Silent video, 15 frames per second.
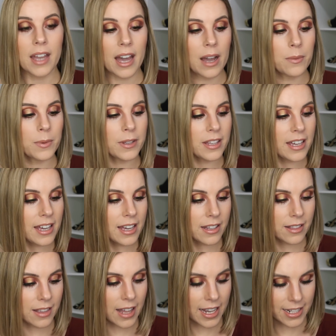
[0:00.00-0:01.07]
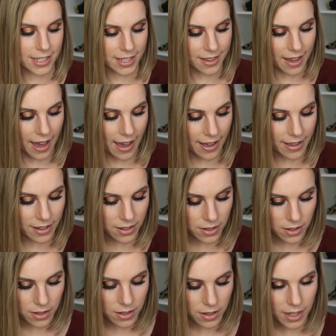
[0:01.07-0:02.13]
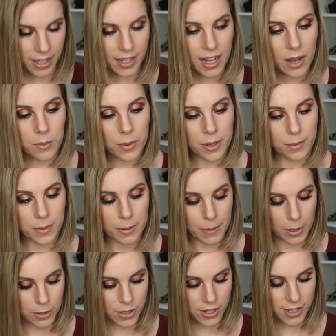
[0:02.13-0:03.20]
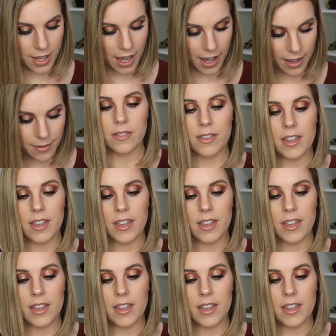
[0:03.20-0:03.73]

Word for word: I really liked that and I would repurchase that.